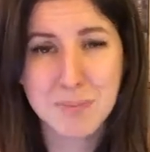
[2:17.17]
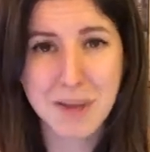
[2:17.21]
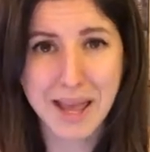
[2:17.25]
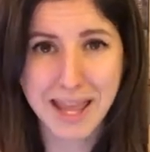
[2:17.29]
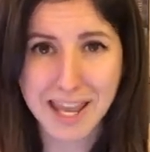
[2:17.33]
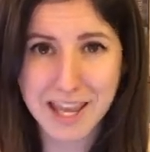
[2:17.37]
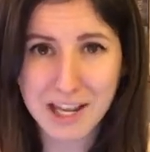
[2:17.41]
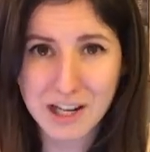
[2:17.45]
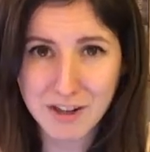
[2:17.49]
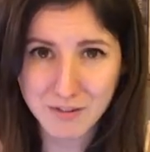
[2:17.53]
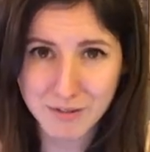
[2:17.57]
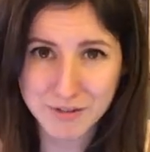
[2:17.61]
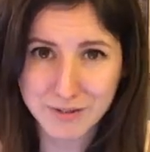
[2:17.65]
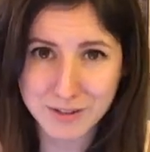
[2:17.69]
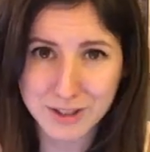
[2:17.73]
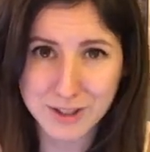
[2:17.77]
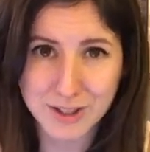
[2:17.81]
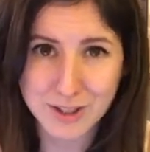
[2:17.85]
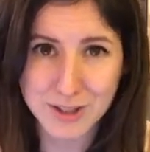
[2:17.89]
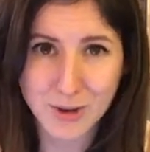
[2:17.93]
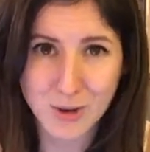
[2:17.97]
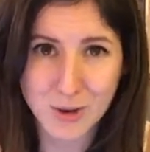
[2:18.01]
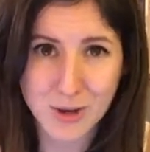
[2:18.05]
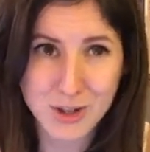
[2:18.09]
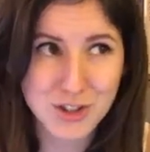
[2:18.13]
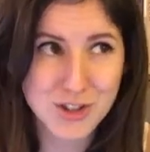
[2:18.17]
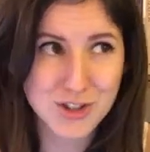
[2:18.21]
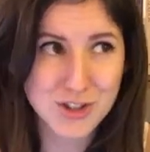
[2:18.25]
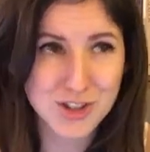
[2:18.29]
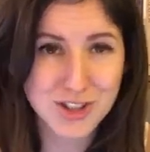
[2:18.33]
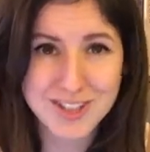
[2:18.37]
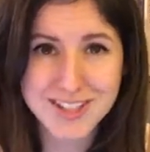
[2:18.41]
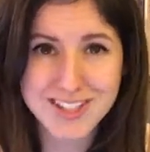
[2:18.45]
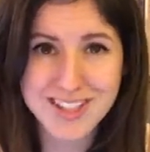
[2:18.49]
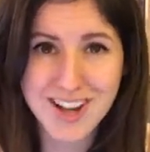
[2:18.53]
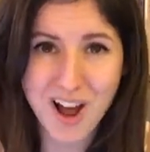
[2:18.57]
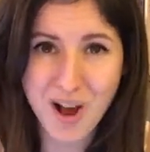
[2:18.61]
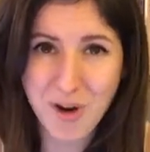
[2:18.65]
painful, or
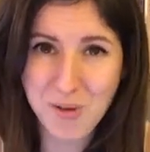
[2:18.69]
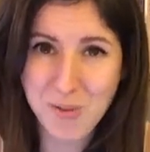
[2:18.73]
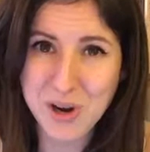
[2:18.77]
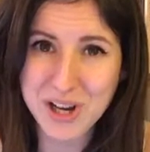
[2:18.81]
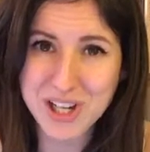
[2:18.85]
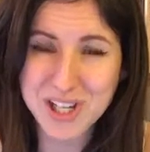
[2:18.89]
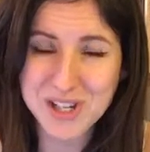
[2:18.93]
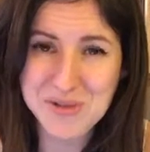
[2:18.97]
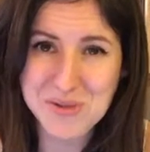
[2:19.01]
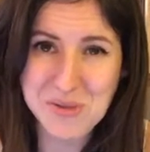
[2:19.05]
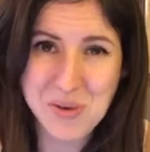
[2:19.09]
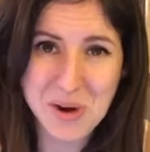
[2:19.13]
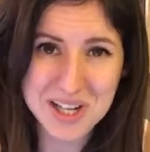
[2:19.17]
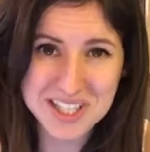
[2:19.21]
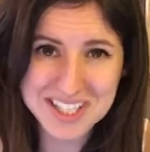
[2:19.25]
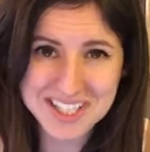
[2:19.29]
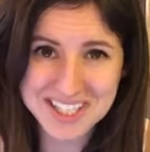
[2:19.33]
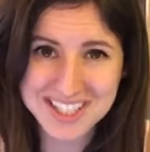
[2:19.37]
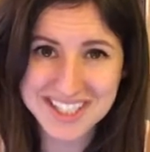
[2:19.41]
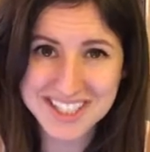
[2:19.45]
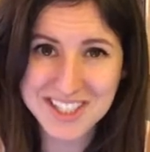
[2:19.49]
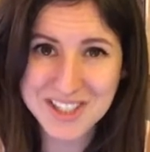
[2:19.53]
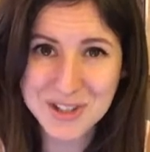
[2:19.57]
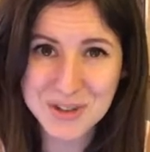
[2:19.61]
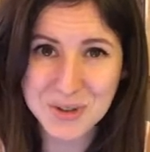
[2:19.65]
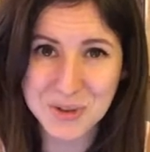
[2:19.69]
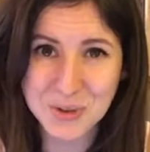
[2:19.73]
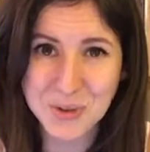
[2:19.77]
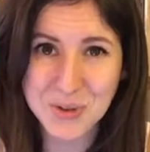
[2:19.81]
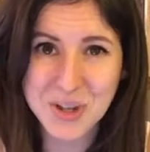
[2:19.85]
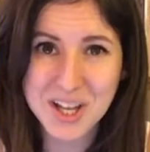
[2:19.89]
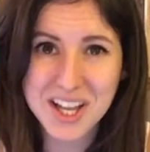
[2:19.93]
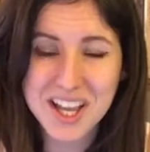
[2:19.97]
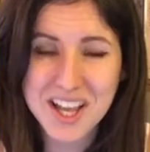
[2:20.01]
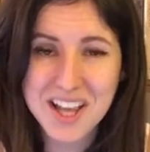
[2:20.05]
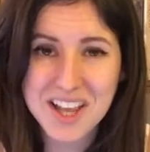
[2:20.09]
just not what you want to do,